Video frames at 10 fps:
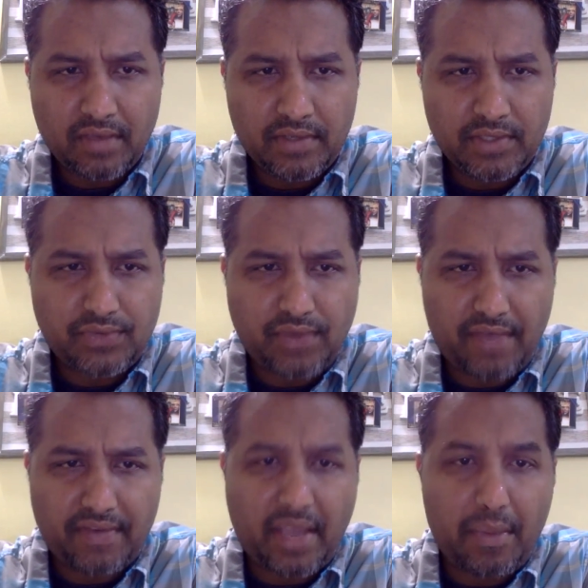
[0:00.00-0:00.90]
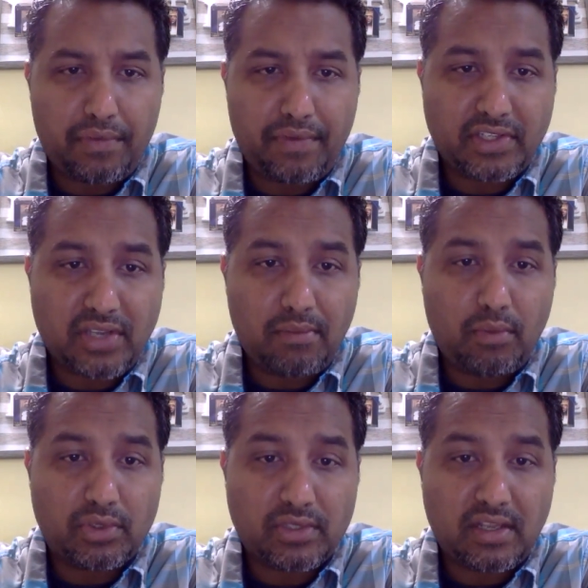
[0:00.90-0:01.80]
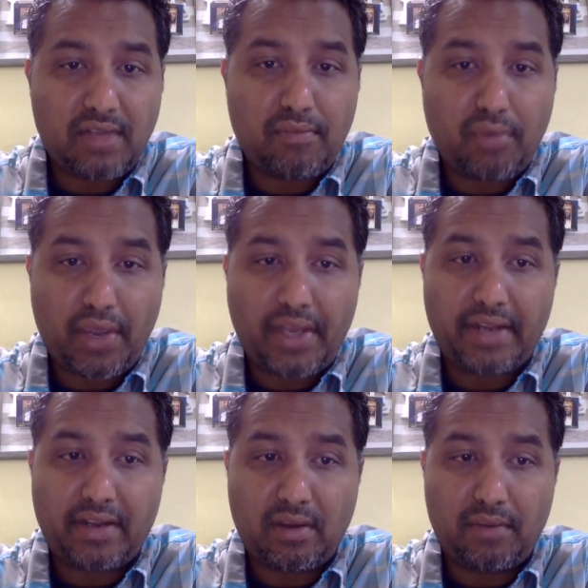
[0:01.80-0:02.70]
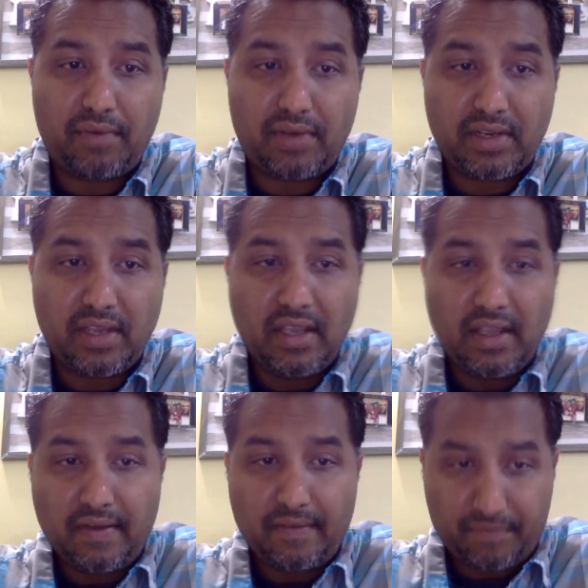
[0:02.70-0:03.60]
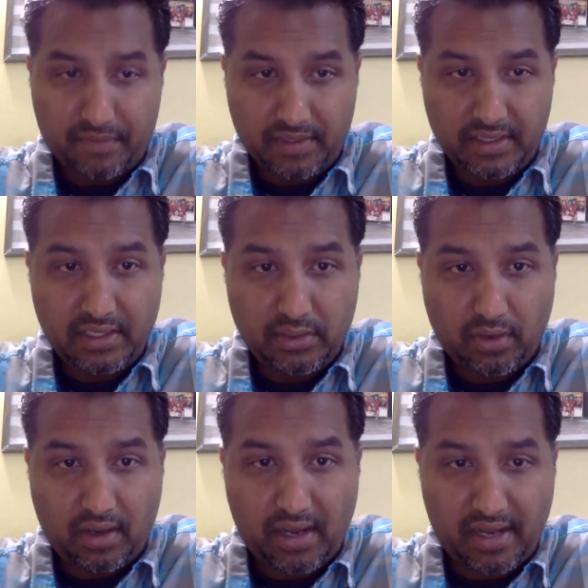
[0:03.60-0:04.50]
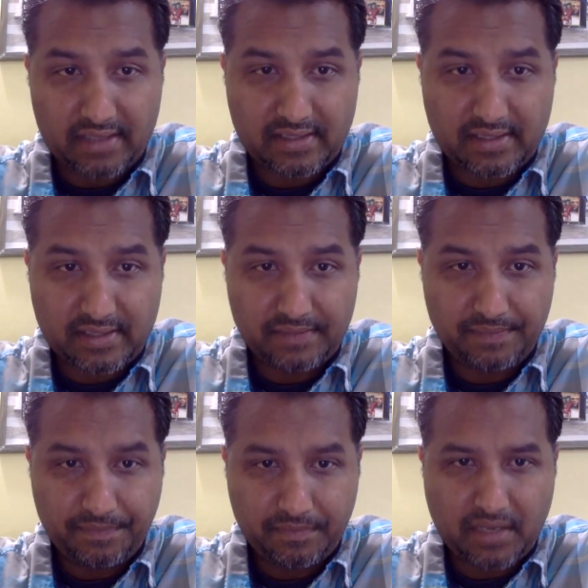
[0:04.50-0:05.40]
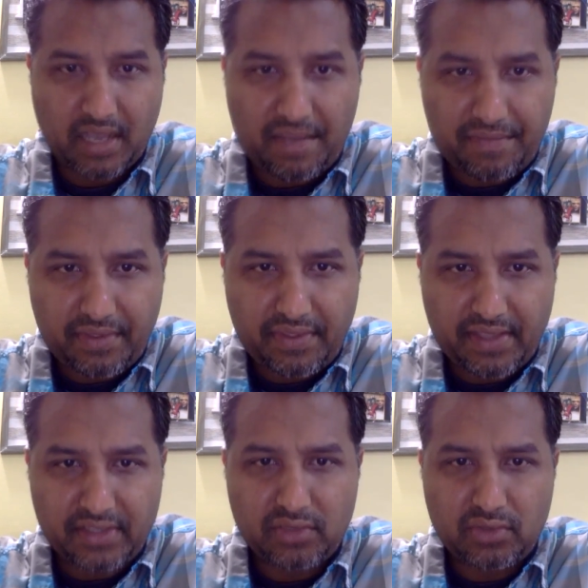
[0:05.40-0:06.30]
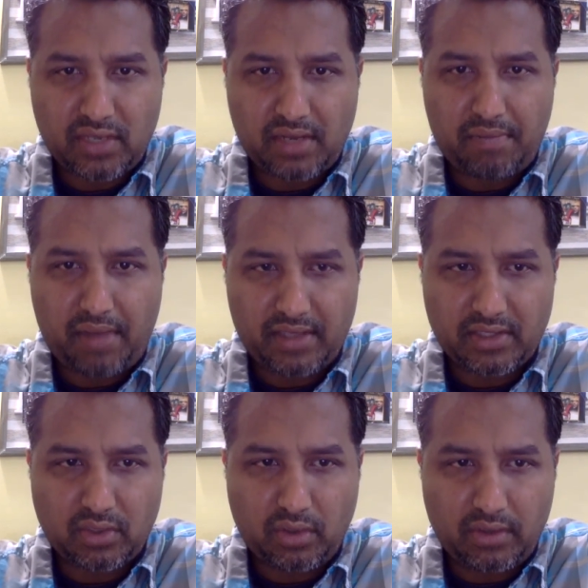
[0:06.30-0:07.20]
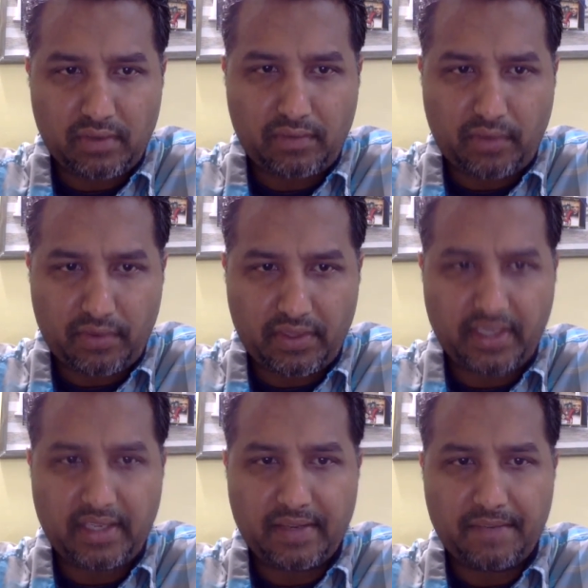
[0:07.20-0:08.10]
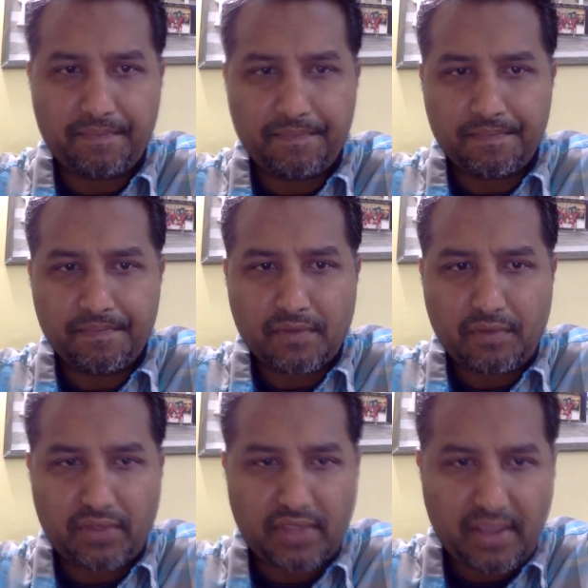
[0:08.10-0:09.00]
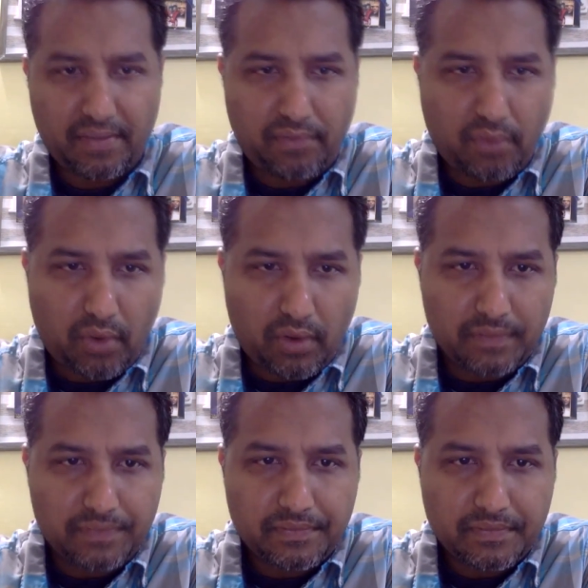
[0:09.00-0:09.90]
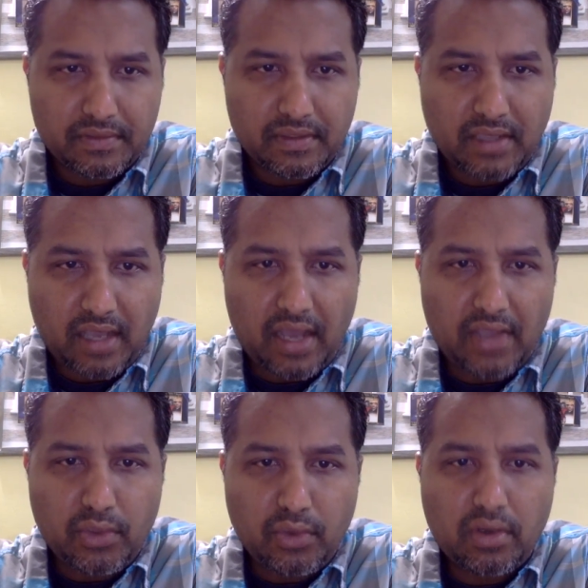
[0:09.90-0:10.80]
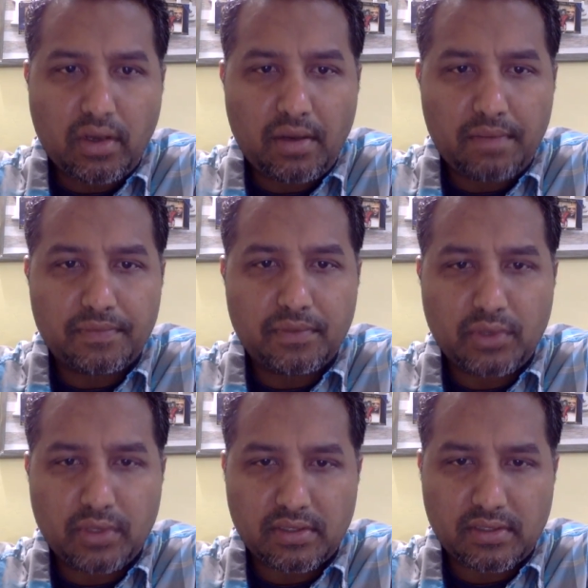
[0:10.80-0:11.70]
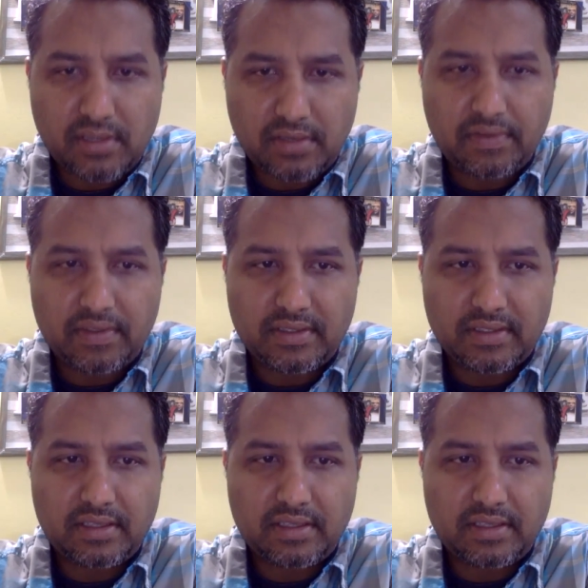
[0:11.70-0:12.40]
Verse 5. And I will fetch a morsel of bread and comfort your hearts. After that you shall pass on, for therefore are you come to your servant.